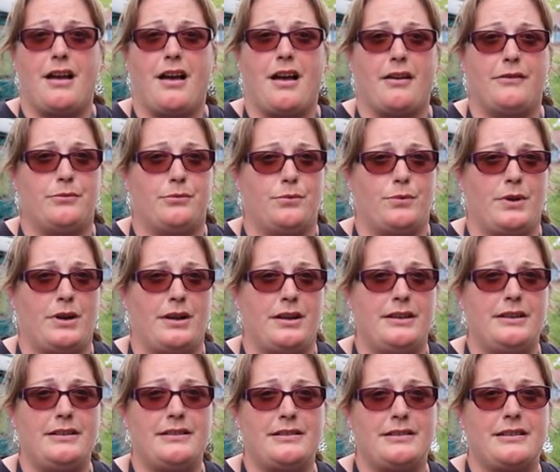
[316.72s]

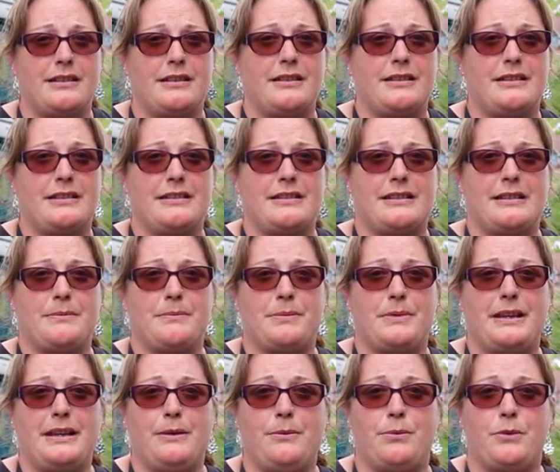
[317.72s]
Otherwise,
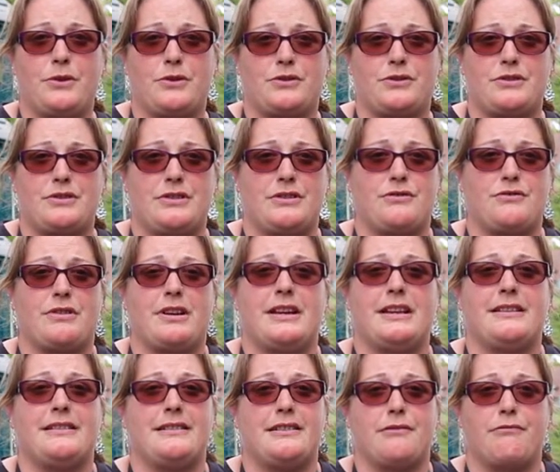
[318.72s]
simply watch the
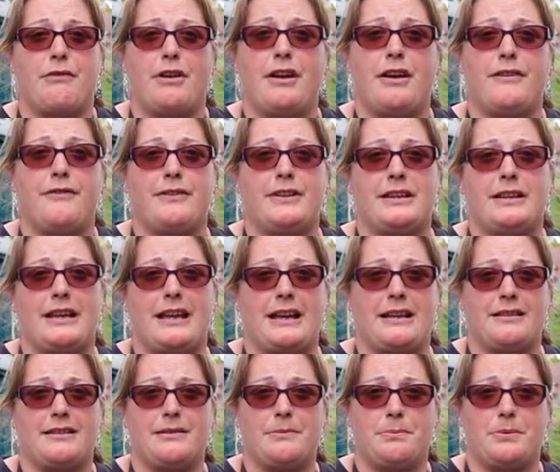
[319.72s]
trains arriving
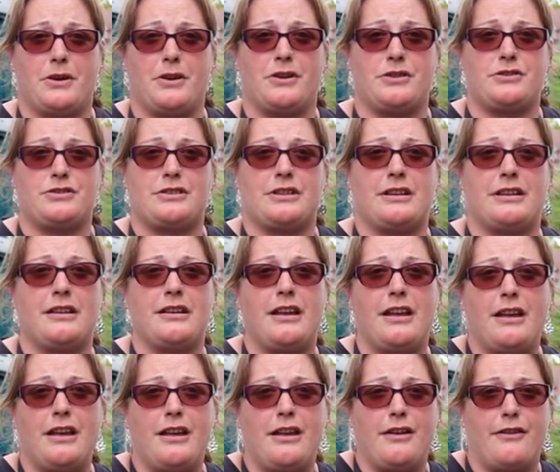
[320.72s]
and departing
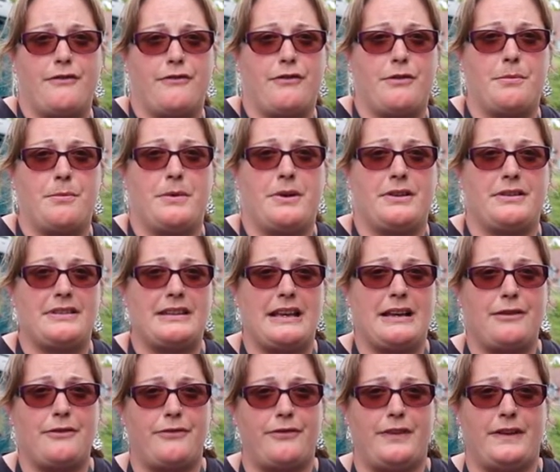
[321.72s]
from our
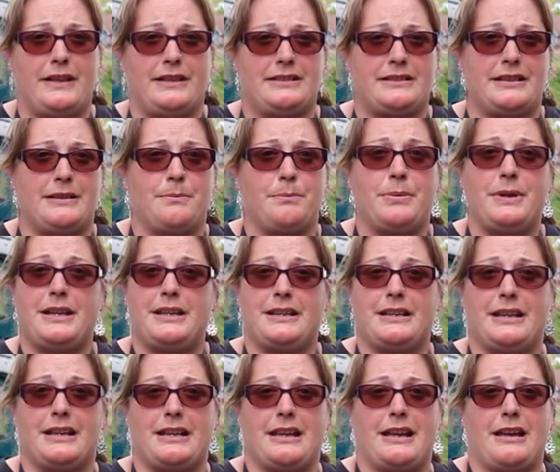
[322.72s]
south-facing
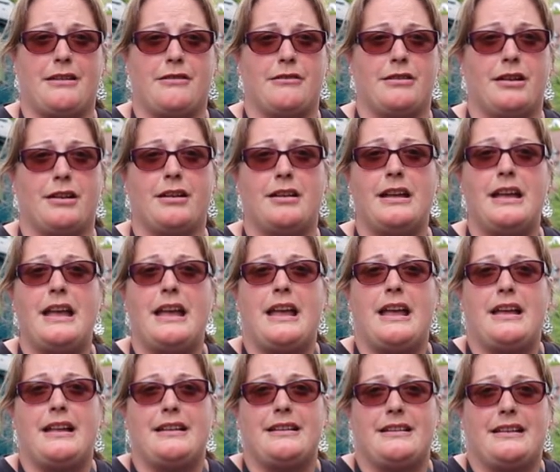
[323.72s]
picnic area
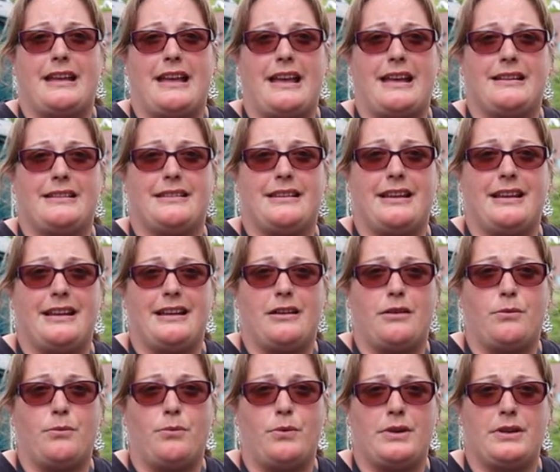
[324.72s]
and take
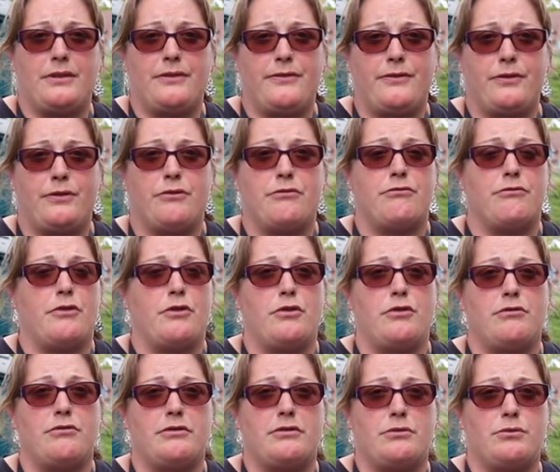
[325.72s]
a wonderful
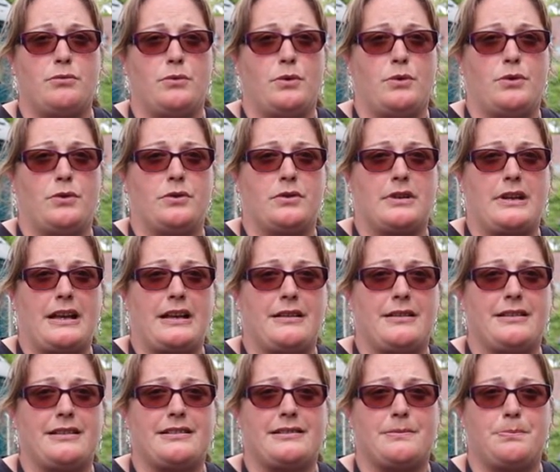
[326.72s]
rural walk
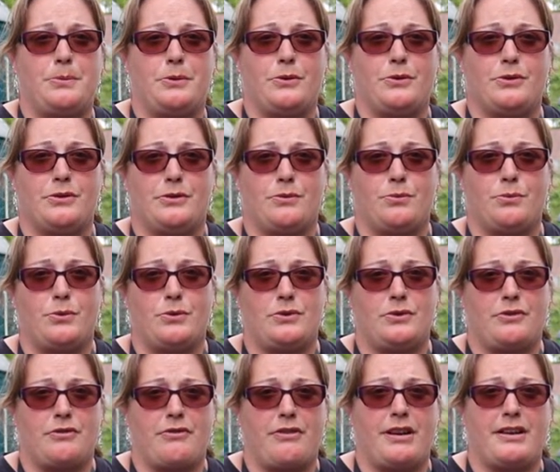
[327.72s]
and explore the
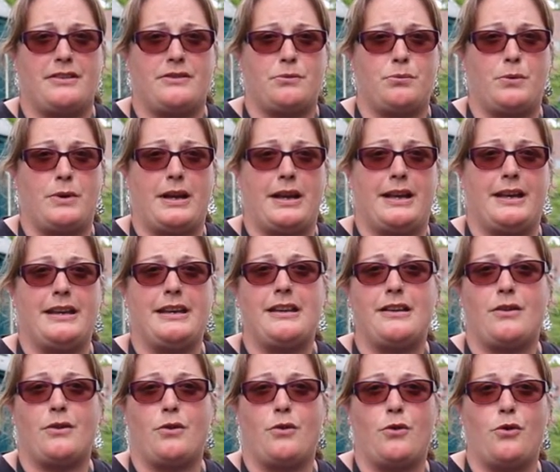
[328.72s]
Watercress Way
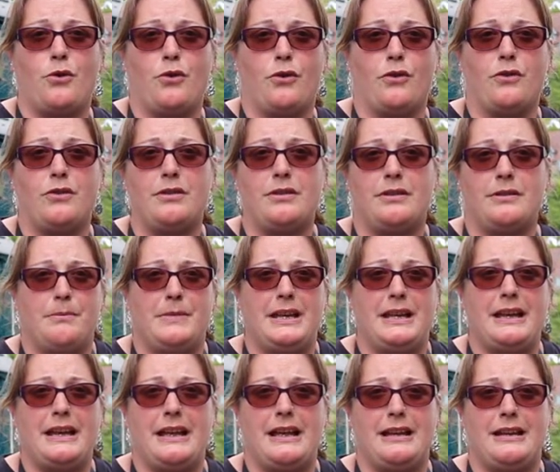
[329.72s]
or
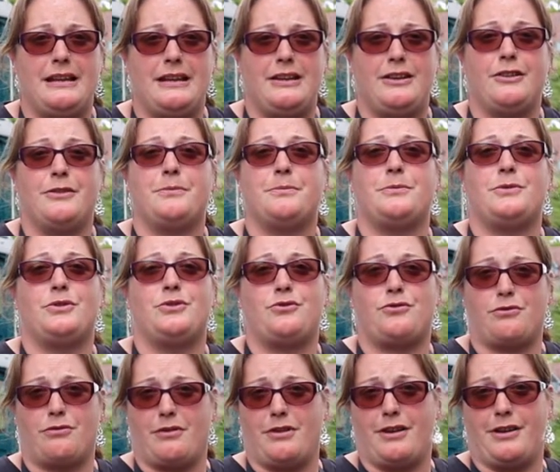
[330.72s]
Millennium
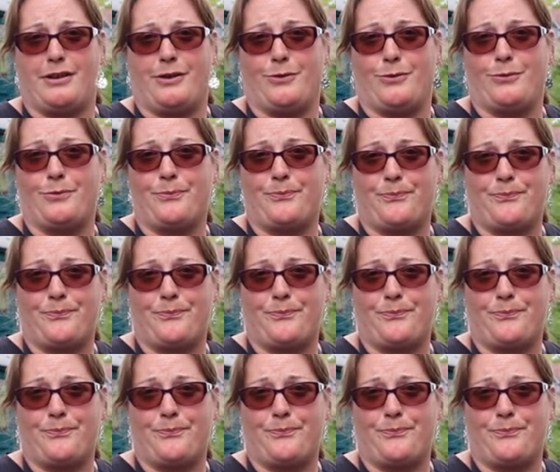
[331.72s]
Trail.